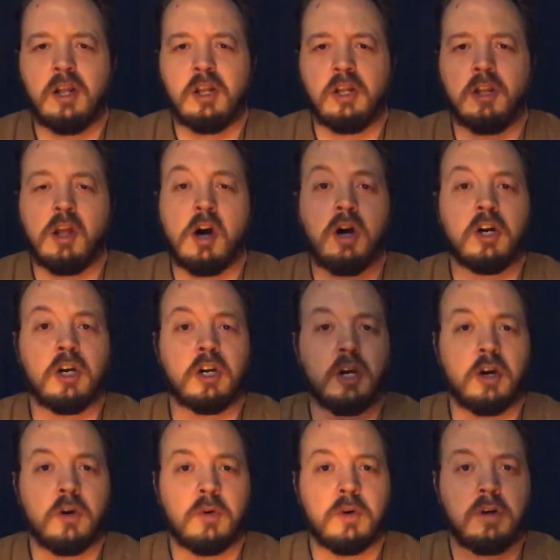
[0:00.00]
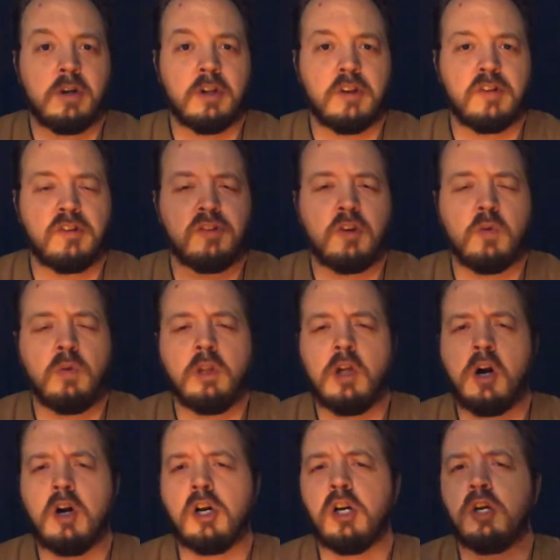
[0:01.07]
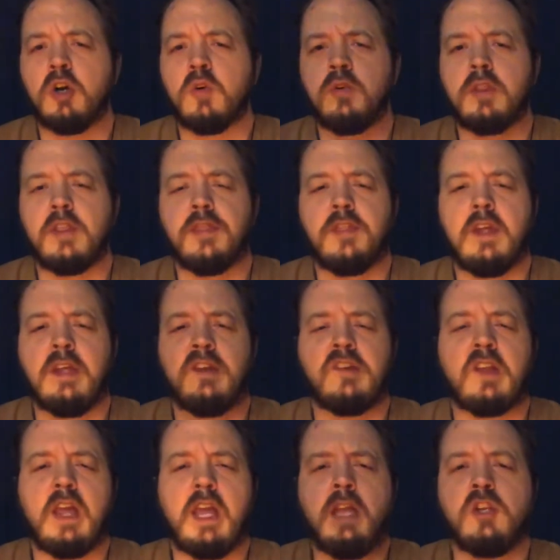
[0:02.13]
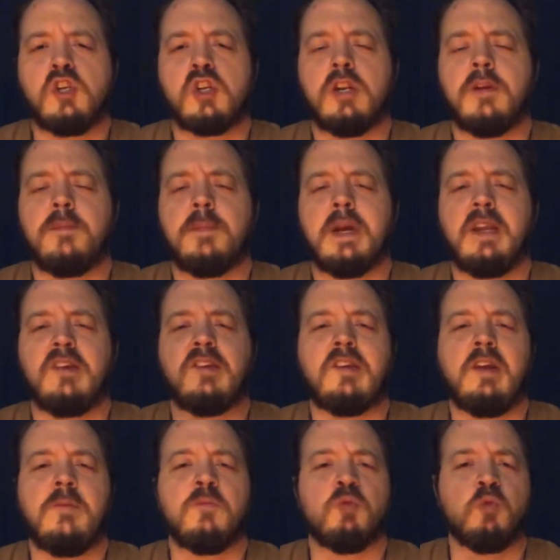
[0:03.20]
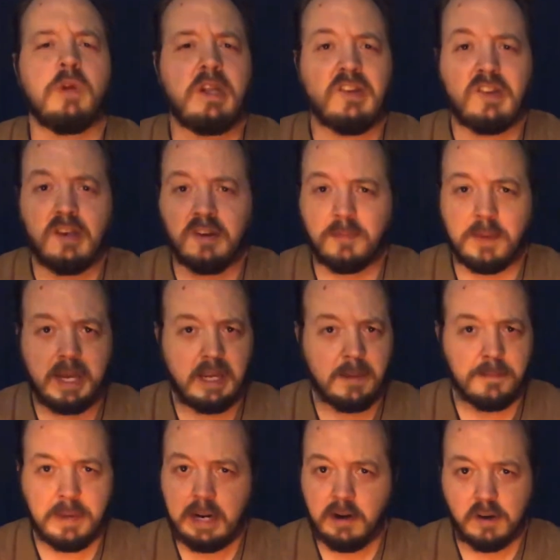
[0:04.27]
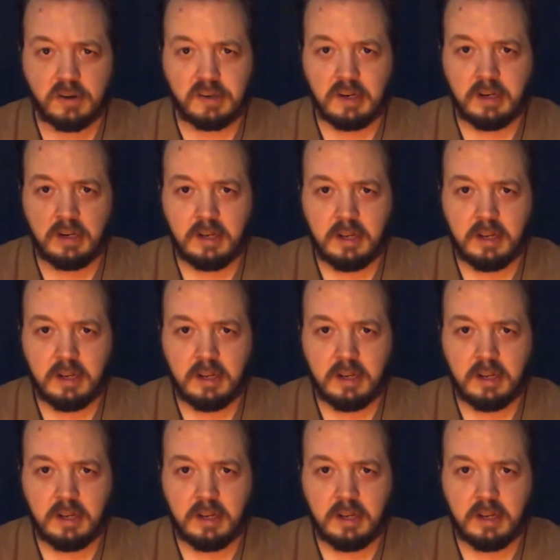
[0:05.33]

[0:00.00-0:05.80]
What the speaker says: Long ago, so long ago that things ancient might seem recent by comparison,